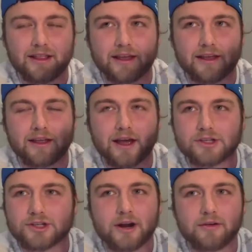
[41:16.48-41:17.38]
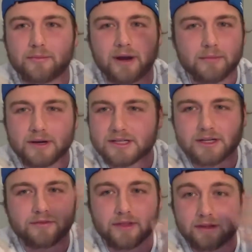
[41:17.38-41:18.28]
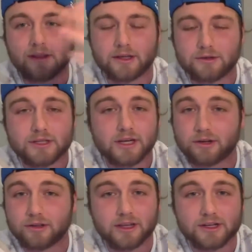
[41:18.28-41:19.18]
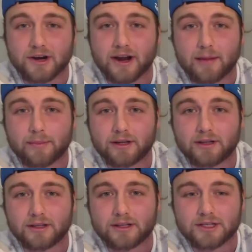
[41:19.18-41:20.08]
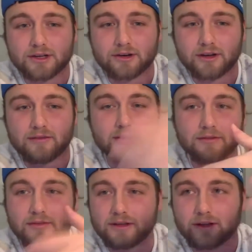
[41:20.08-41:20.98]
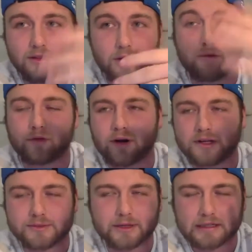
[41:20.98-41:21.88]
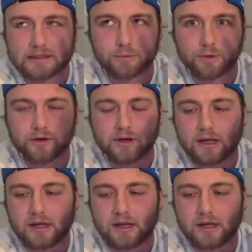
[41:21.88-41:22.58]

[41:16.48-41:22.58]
Like I try to remind myself that, like you said, good things are happening this year, even if it overall it's been kind of weird.